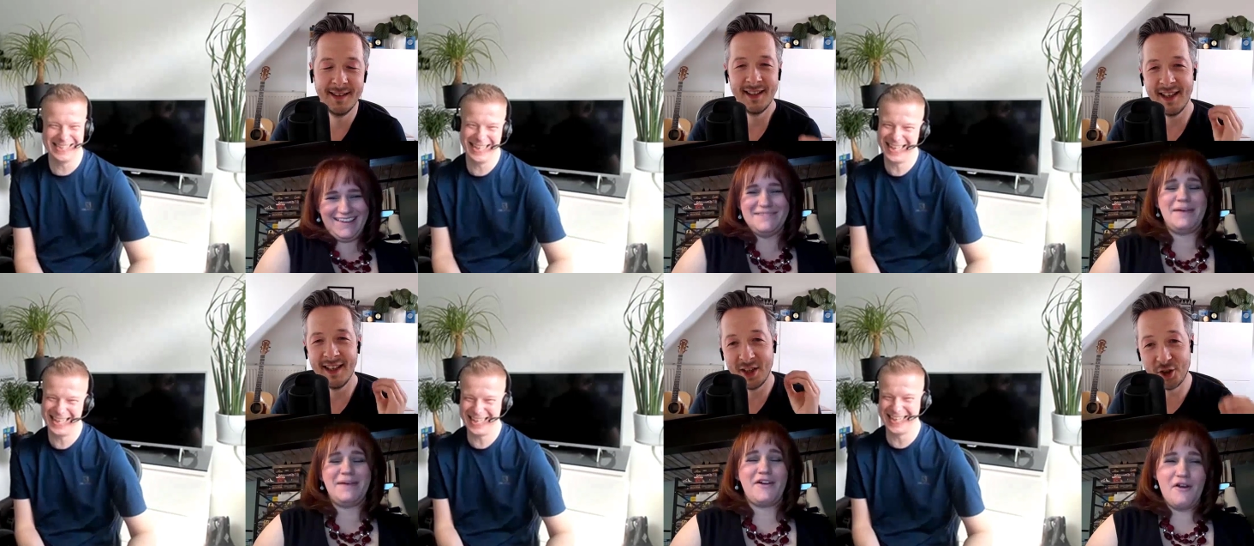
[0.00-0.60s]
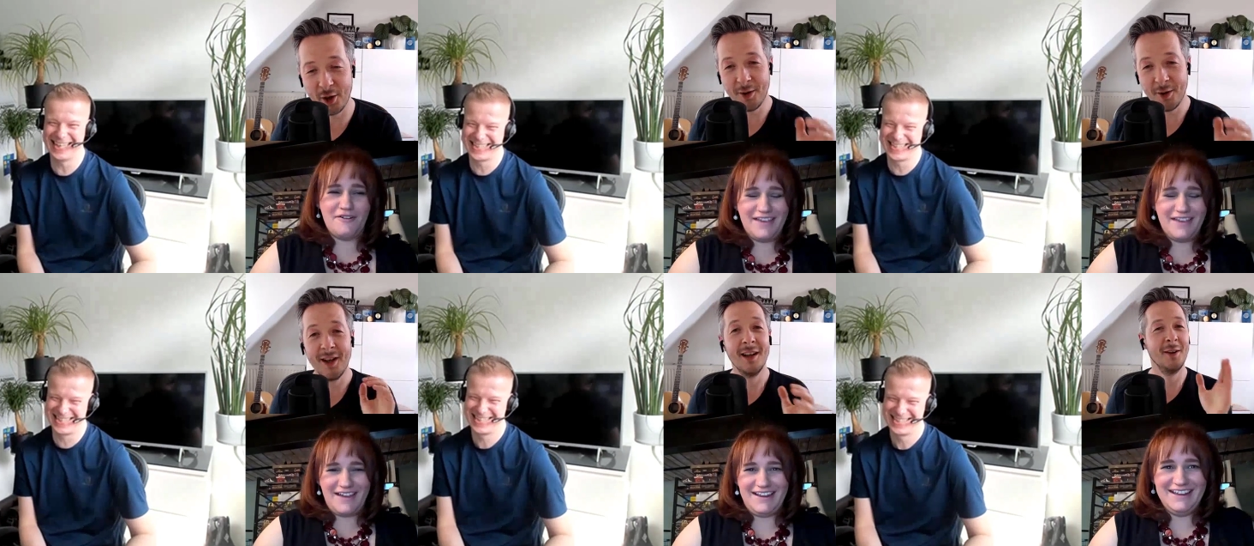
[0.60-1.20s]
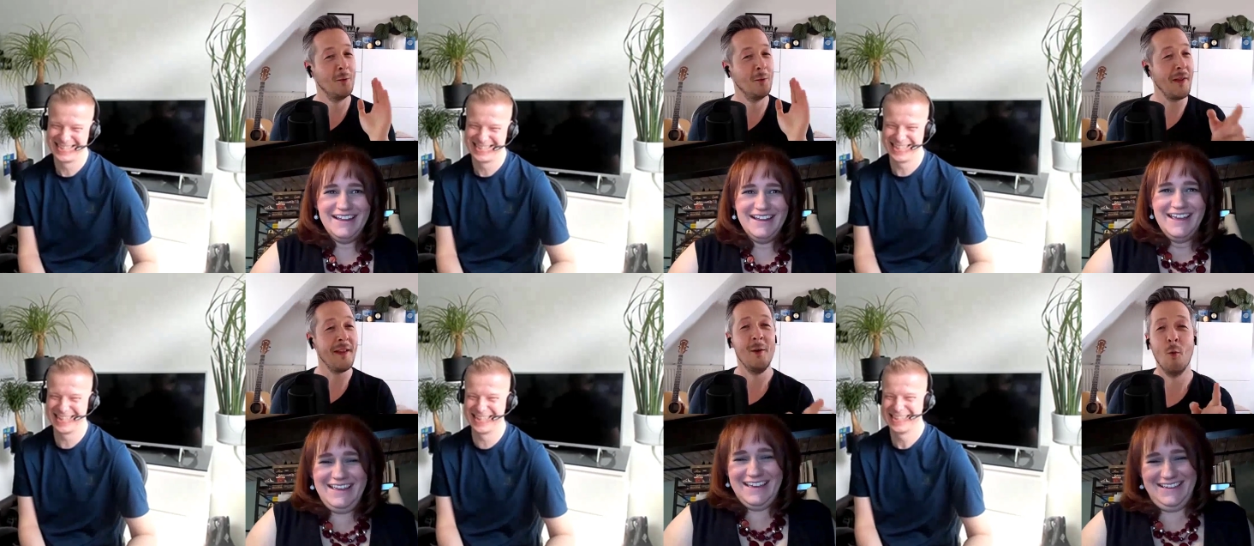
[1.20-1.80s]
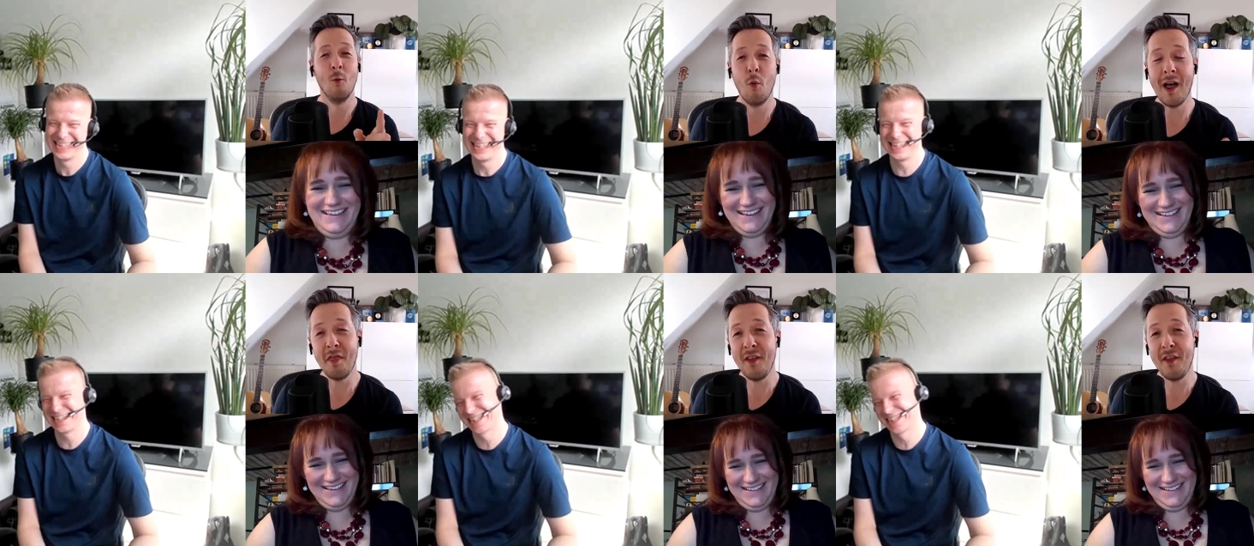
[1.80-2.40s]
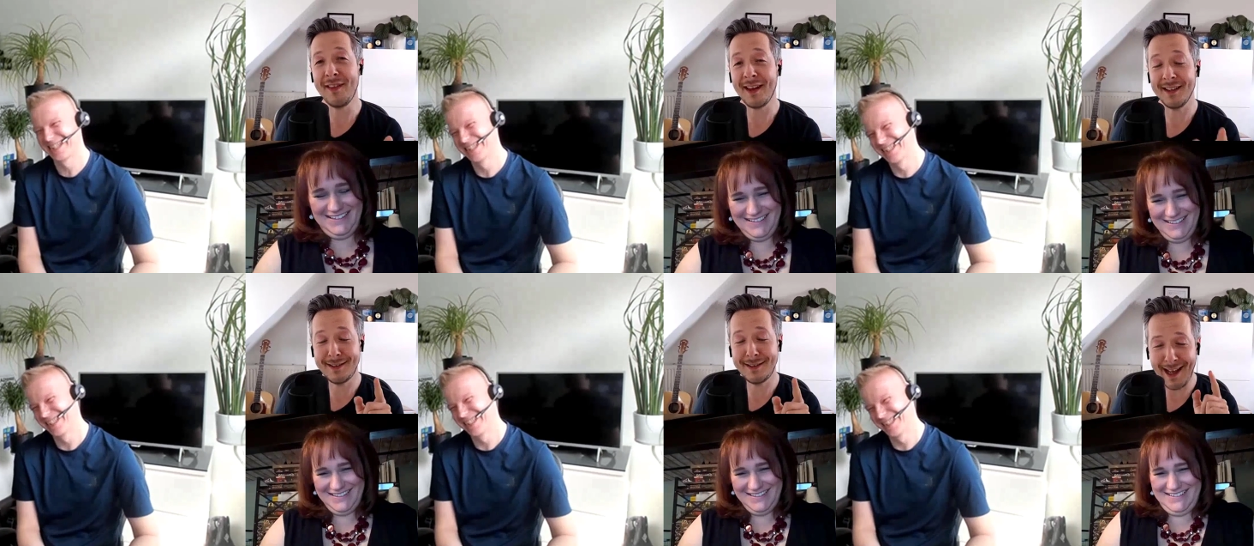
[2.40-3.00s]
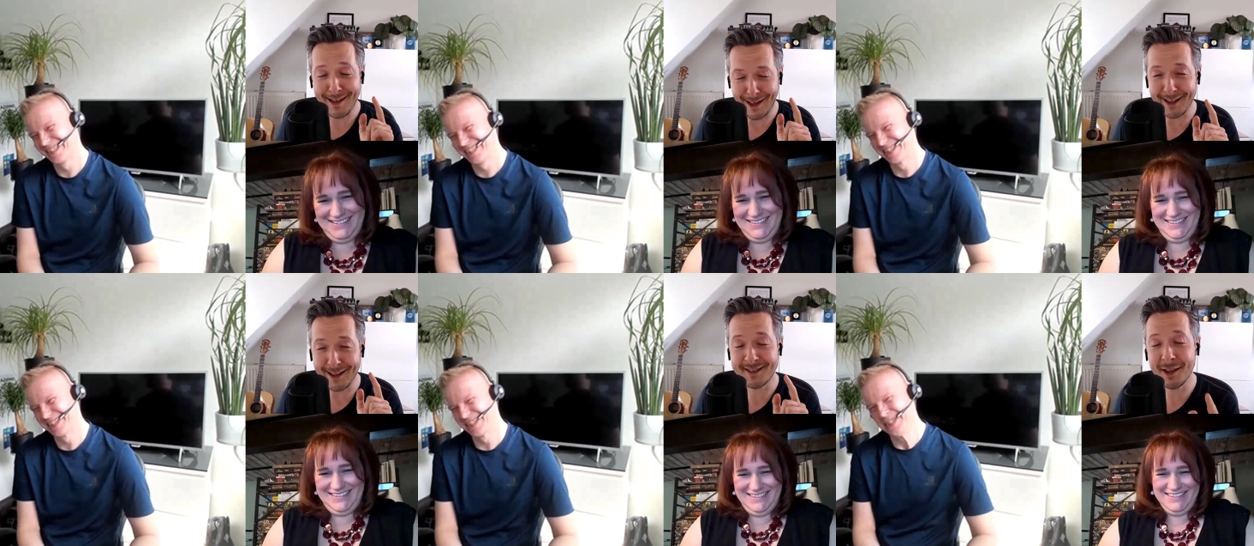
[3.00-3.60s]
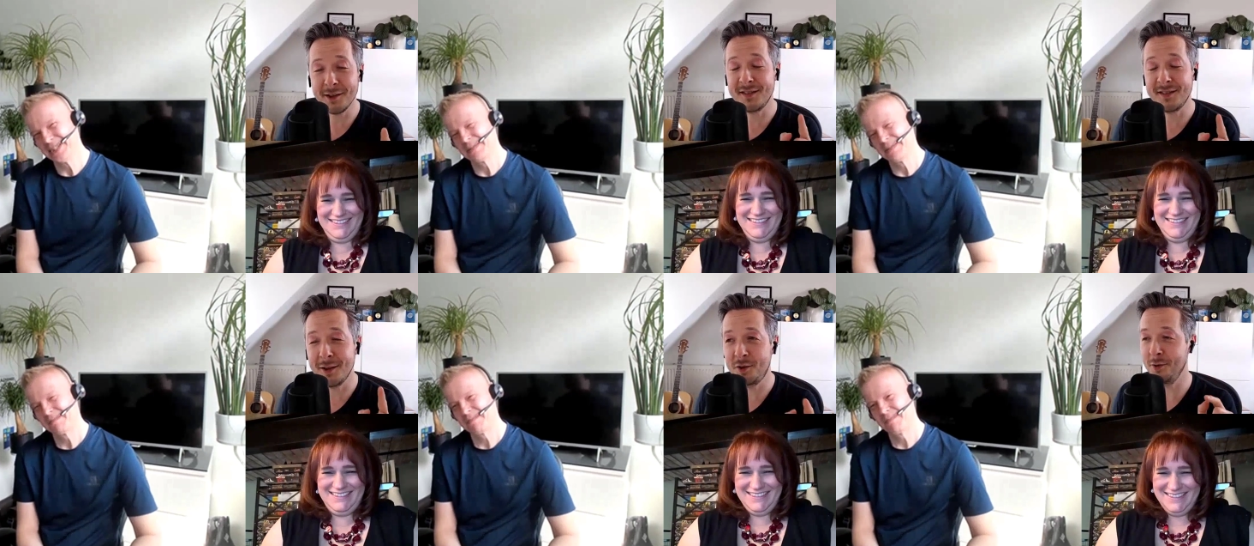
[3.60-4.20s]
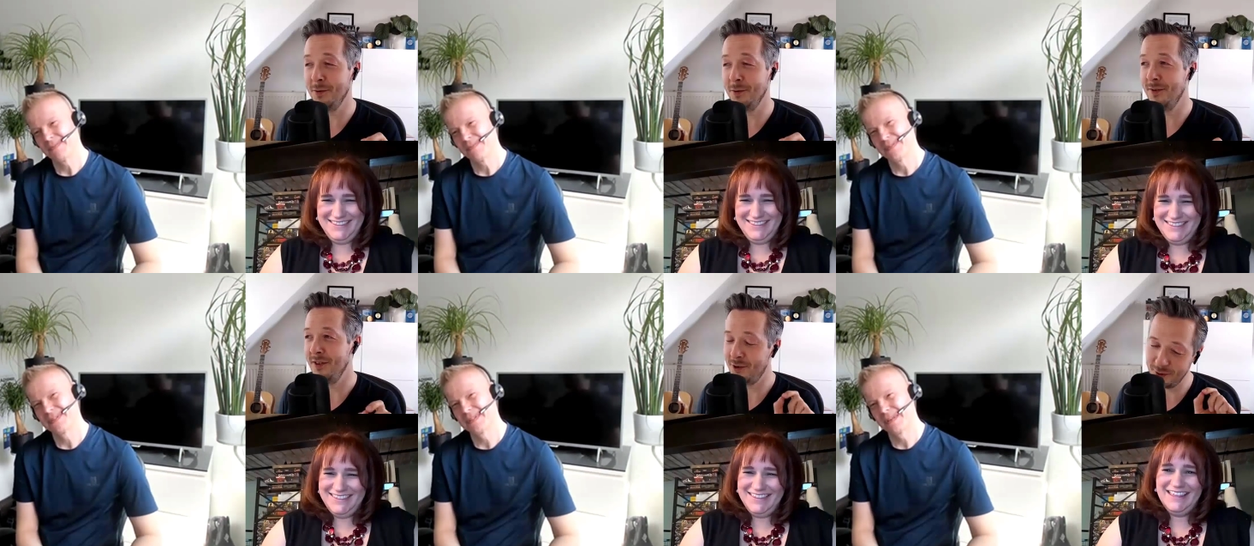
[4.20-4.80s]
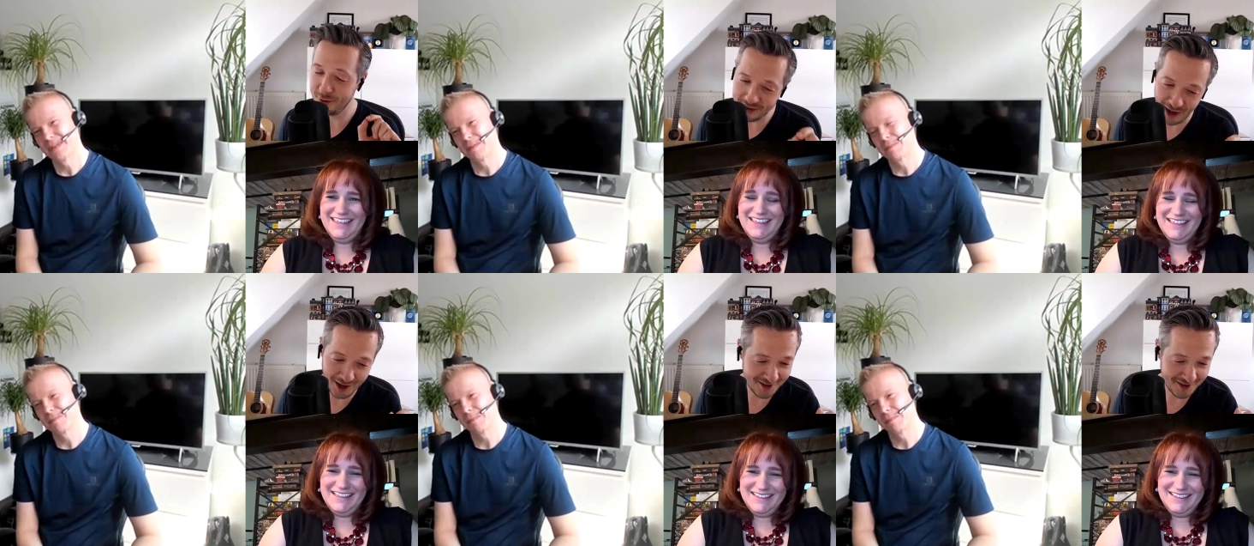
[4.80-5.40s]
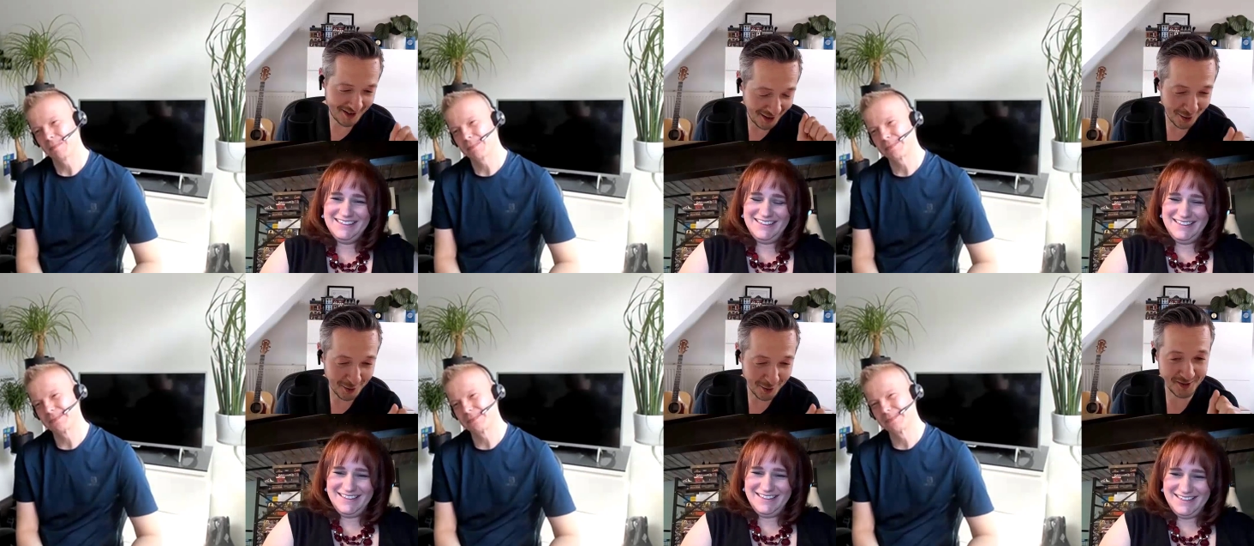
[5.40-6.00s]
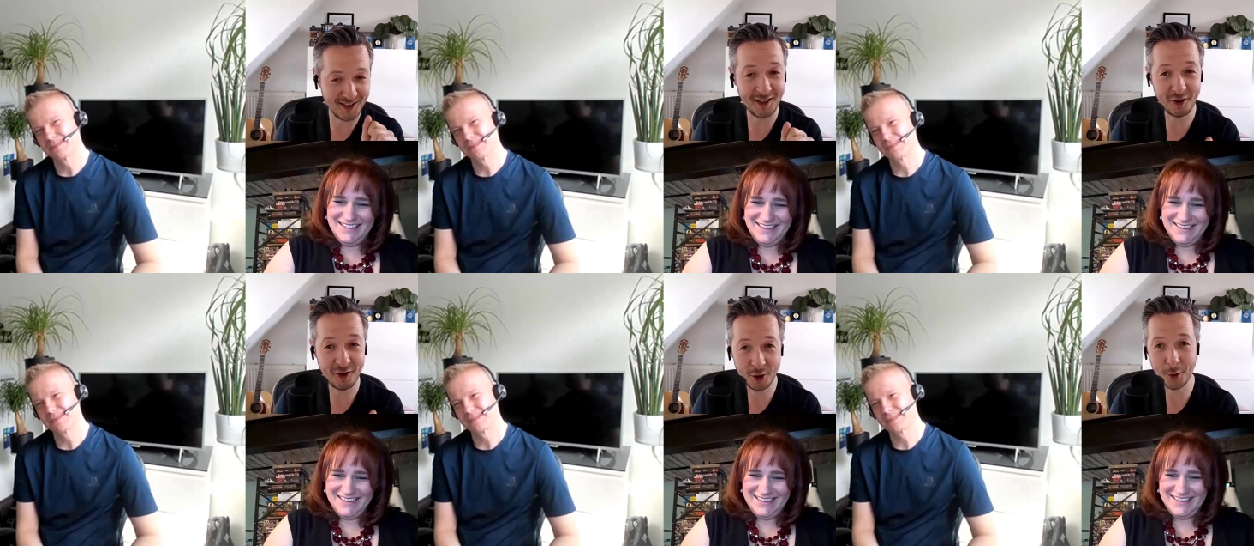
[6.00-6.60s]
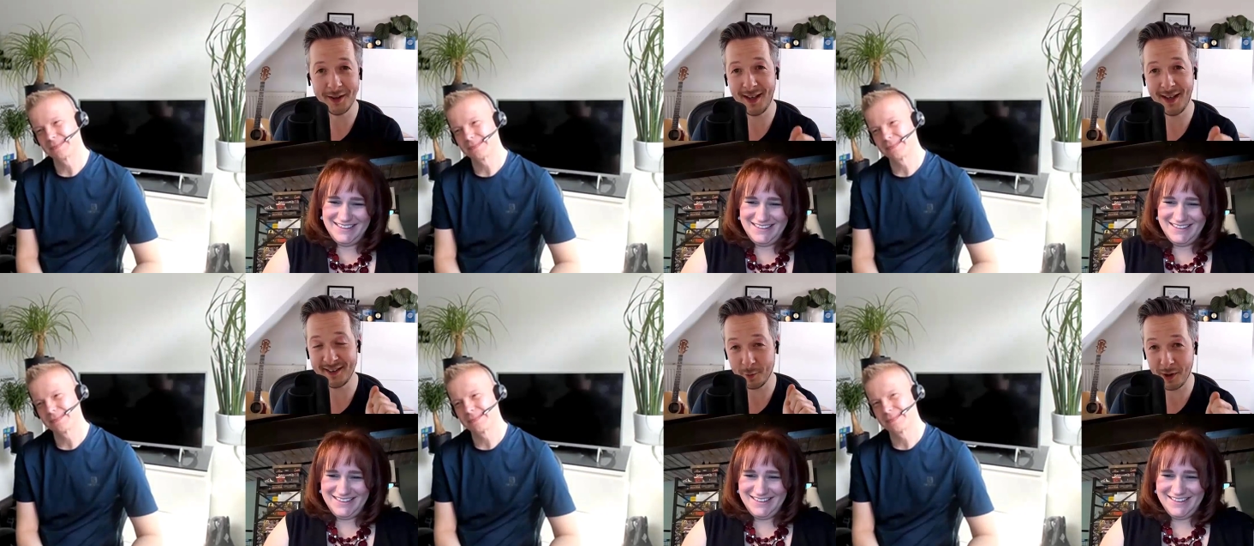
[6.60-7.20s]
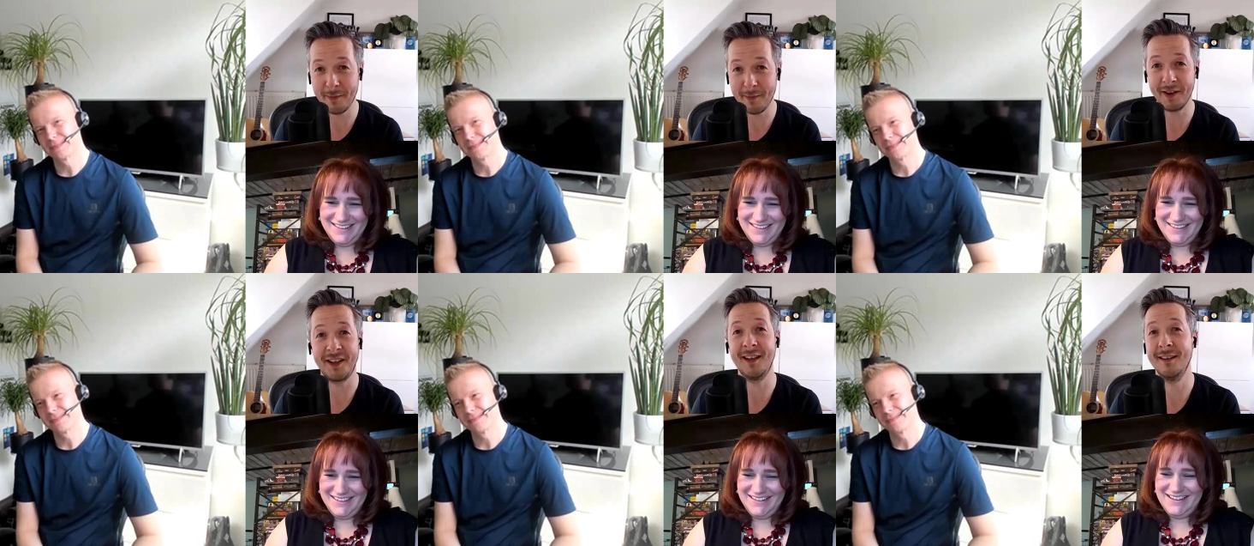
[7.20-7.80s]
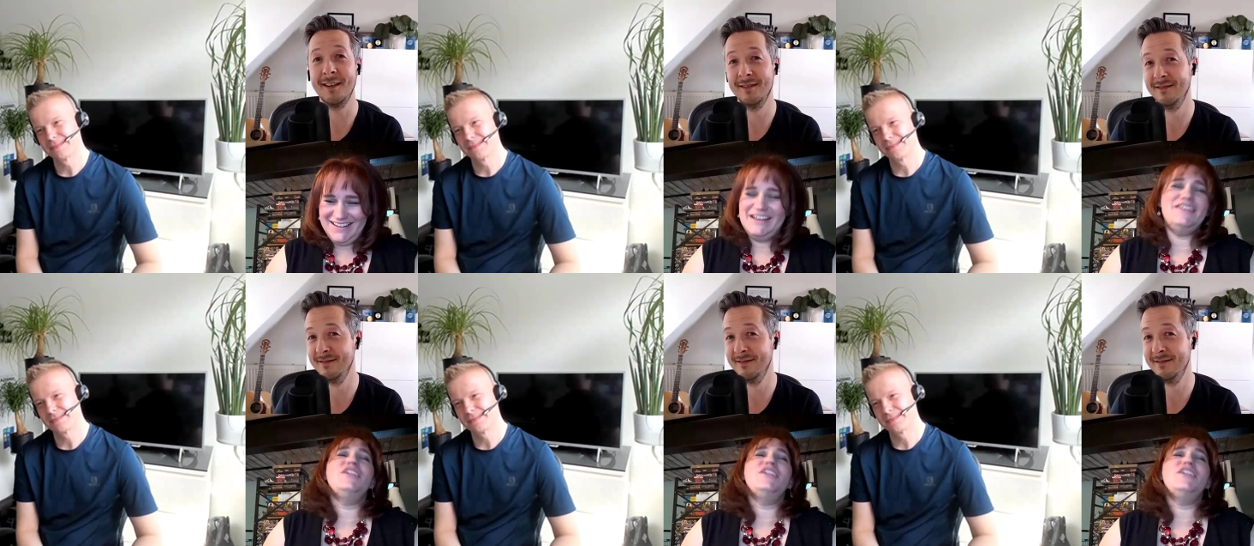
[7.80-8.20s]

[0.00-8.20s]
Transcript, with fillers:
Speaker 1: I'm like, okay, got it. one, one thing that it, that that is still still true. Do not use a GUID as your primary key.